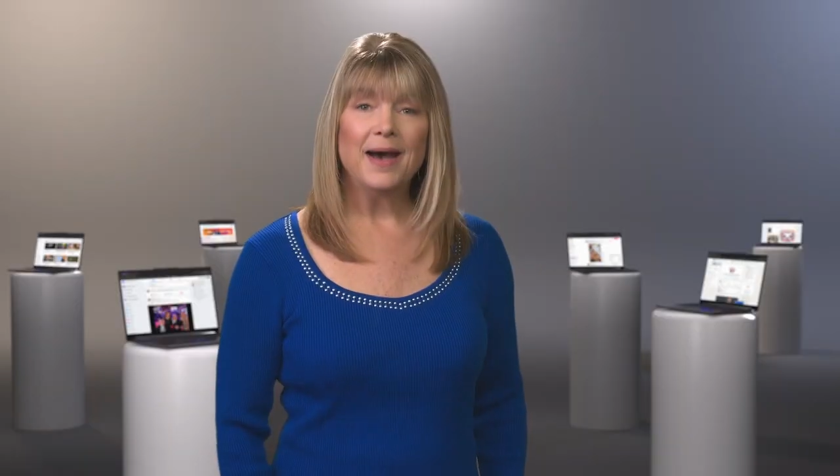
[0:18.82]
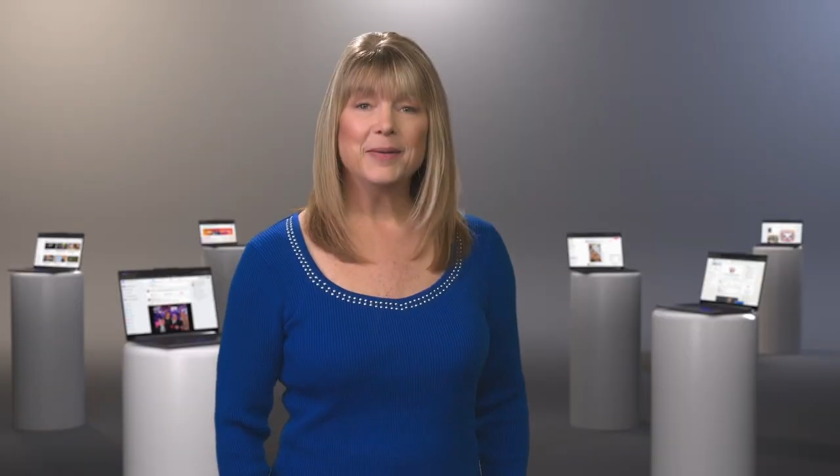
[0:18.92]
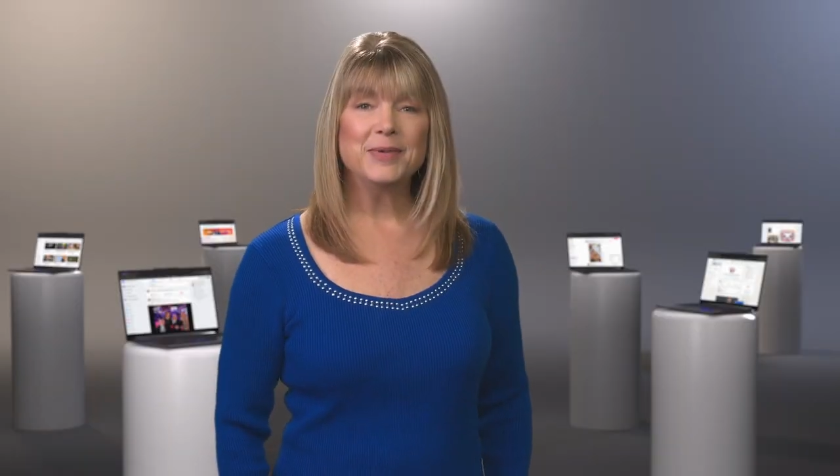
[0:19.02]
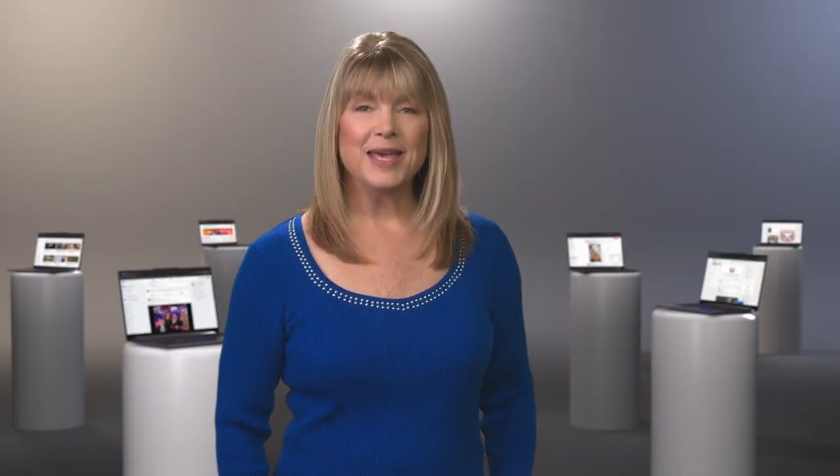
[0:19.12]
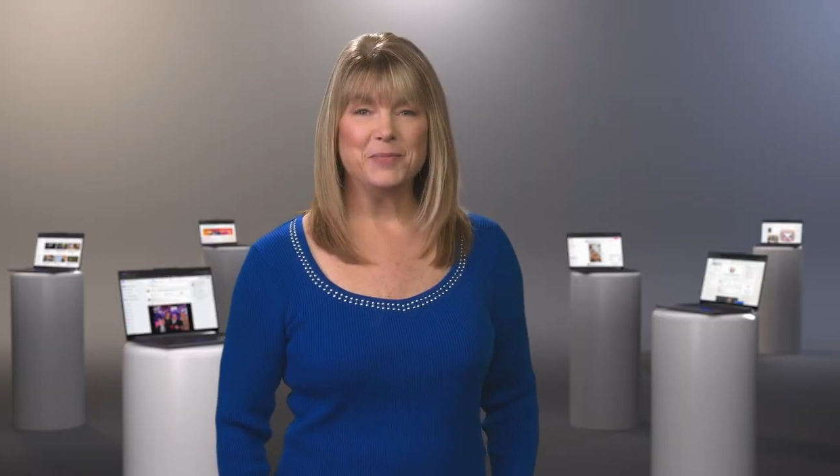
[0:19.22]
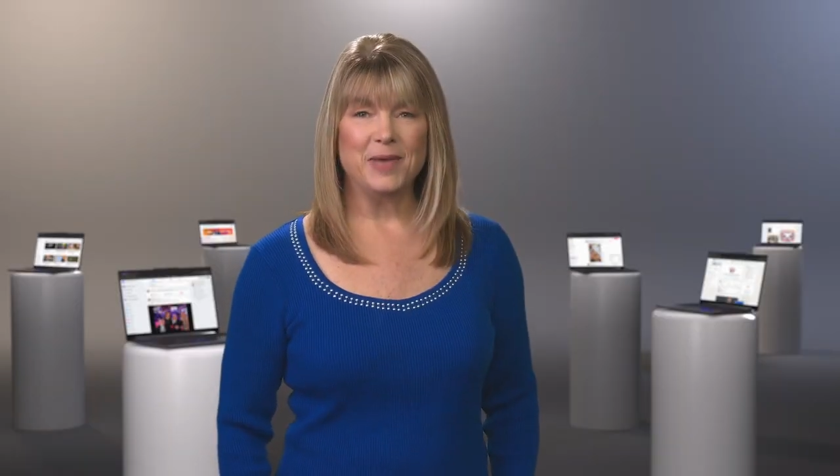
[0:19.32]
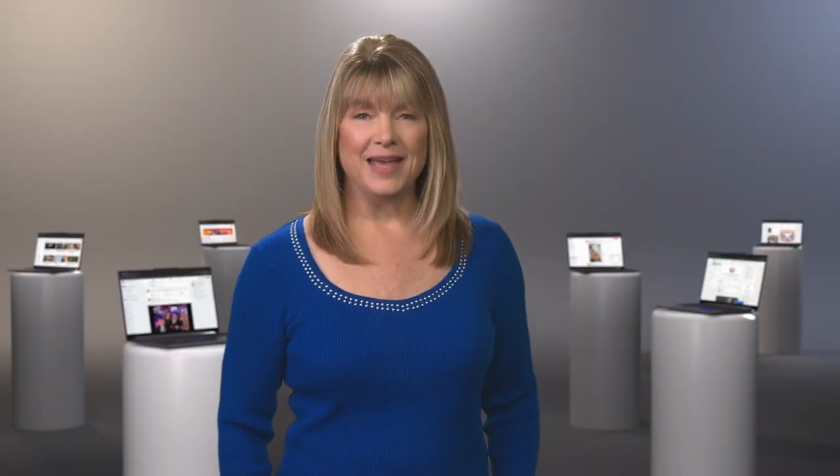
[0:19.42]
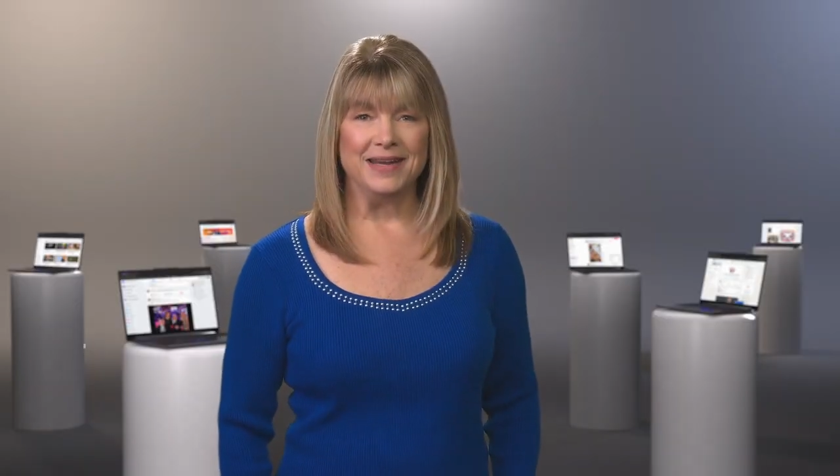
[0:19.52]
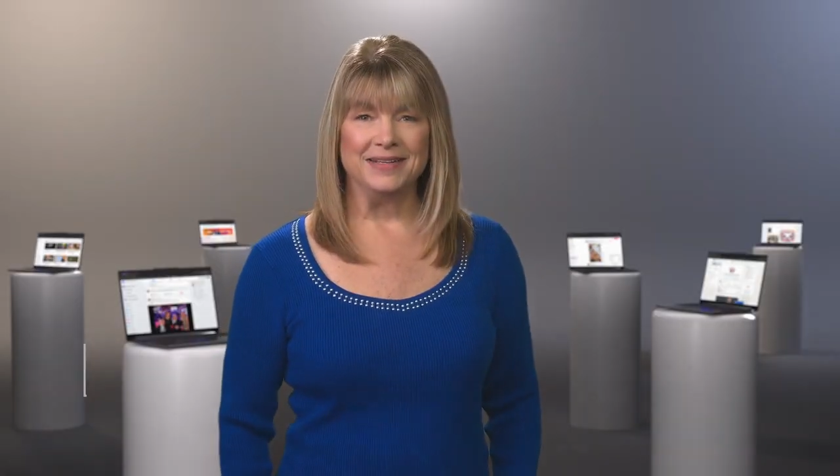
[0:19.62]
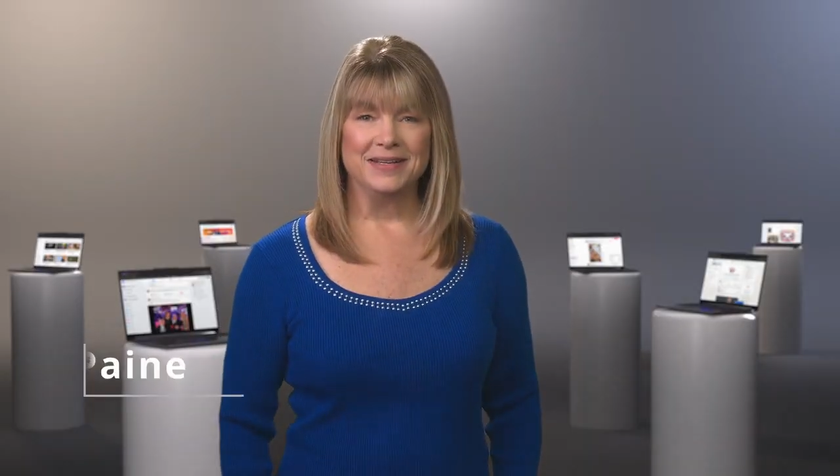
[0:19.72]
I'm Kate
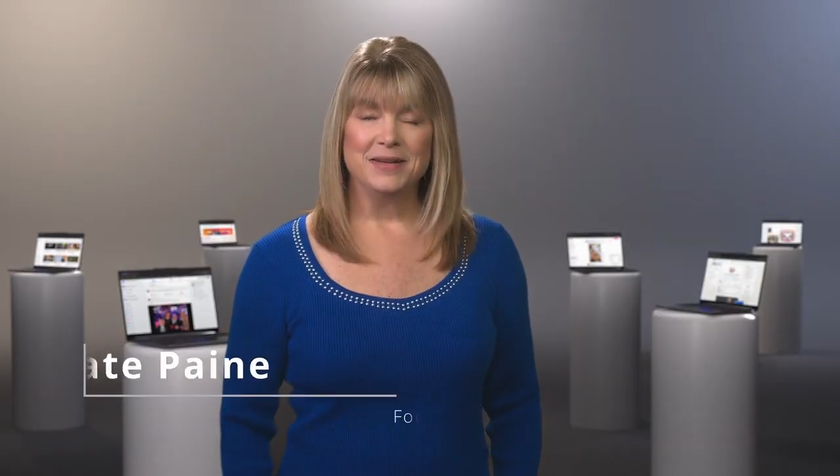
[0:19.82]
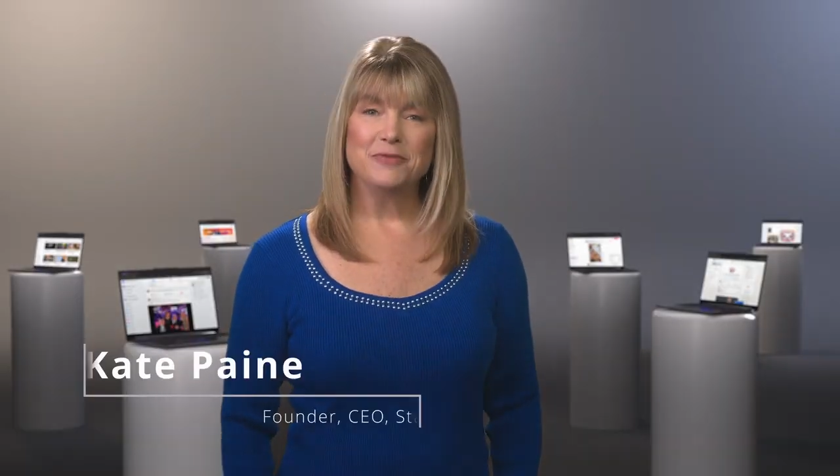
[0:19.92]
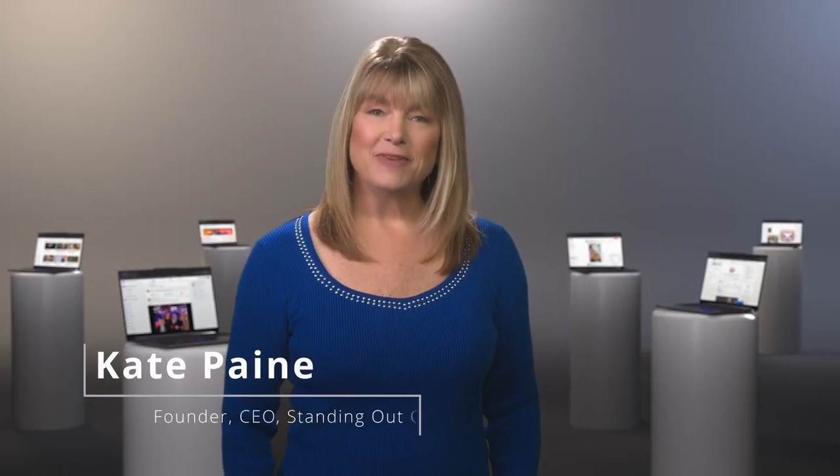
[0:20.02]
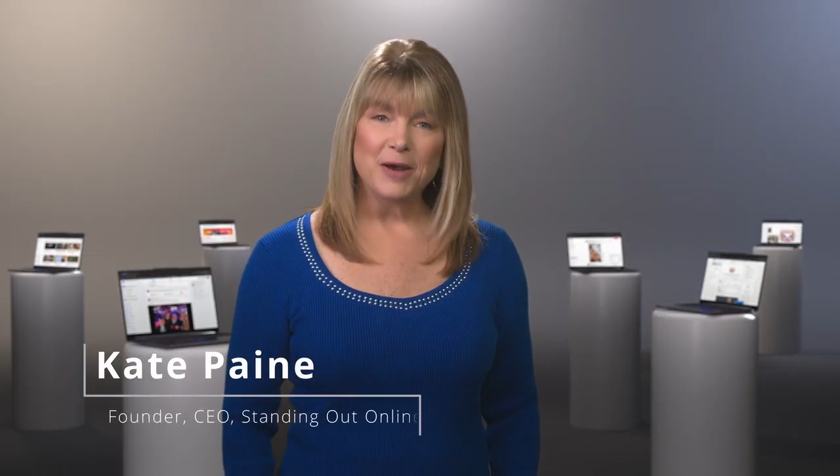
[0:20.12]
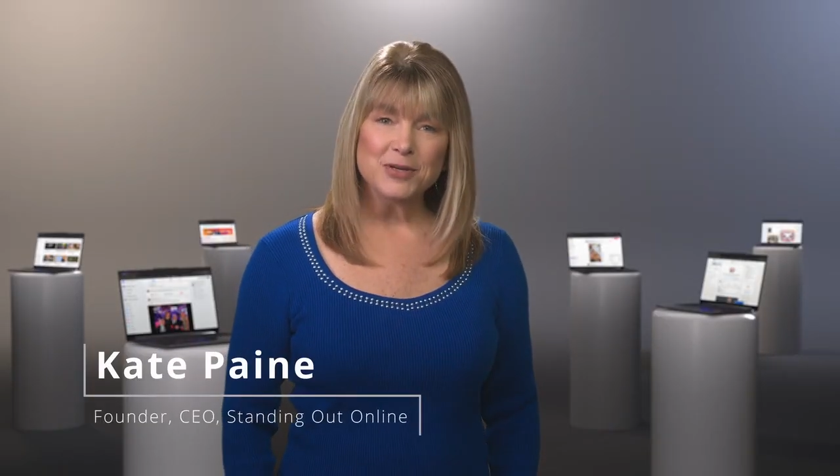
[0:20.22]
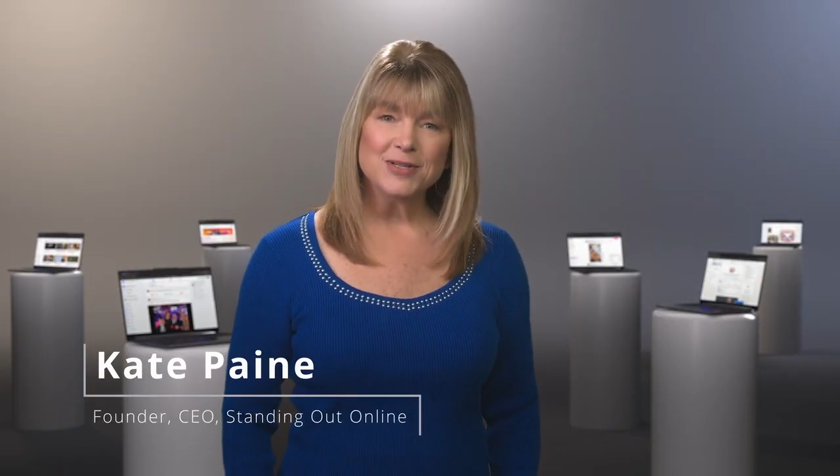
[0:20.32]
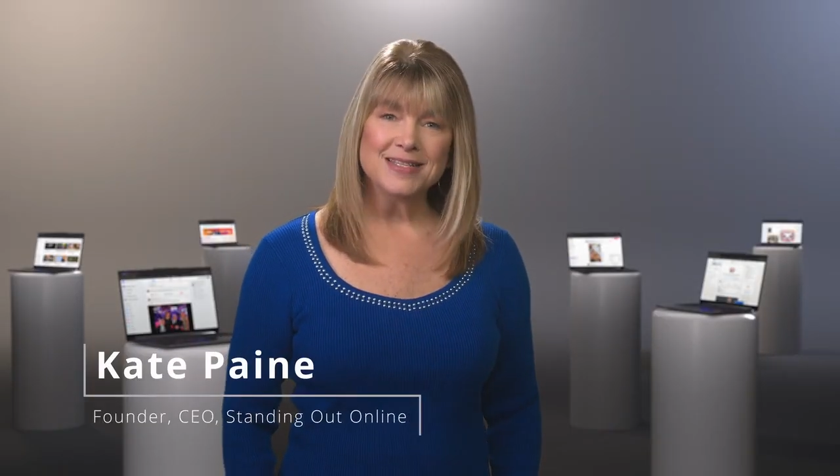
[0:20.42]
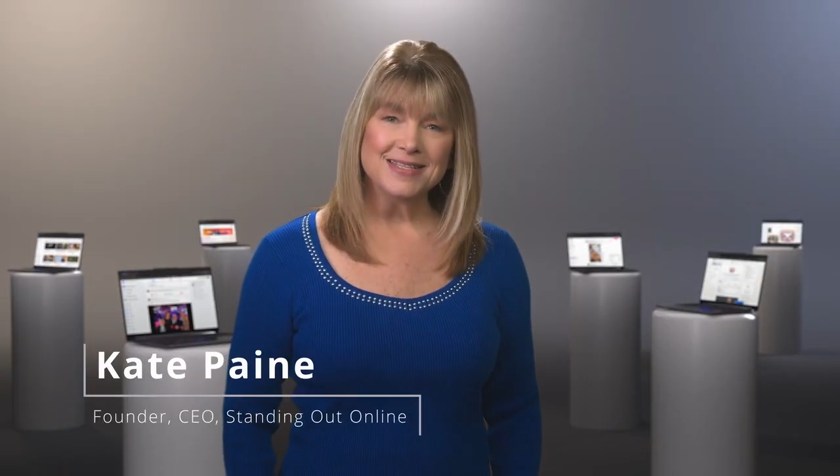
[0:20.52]
Paine, founder and